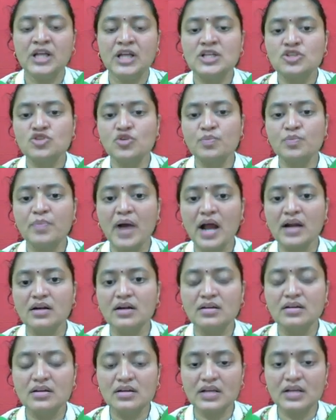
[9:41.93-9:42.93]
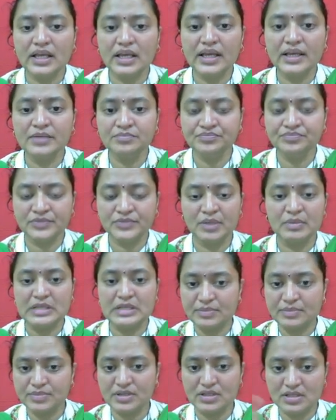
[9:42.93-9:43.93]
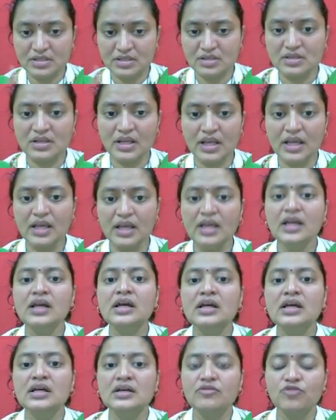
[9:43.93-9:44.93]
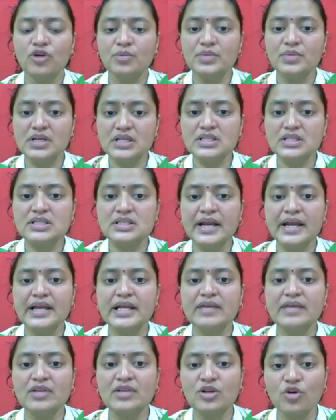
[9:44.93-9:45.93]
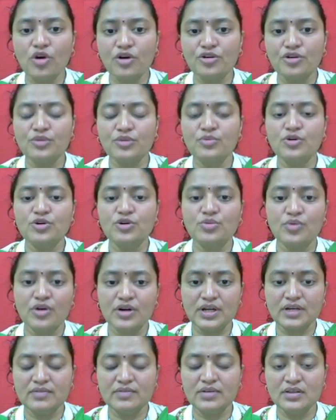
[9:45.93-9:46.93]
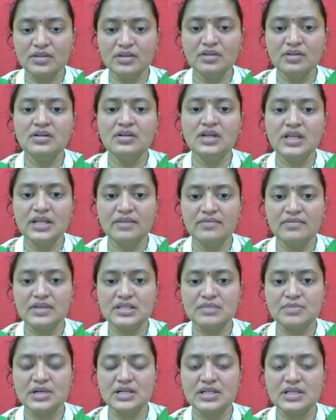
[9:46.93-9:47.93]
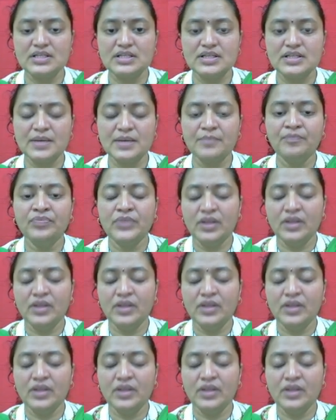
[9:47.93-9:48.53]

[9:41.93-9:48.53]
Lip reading: So partner A, means person A, from his side he will contribute whatever the investment is there.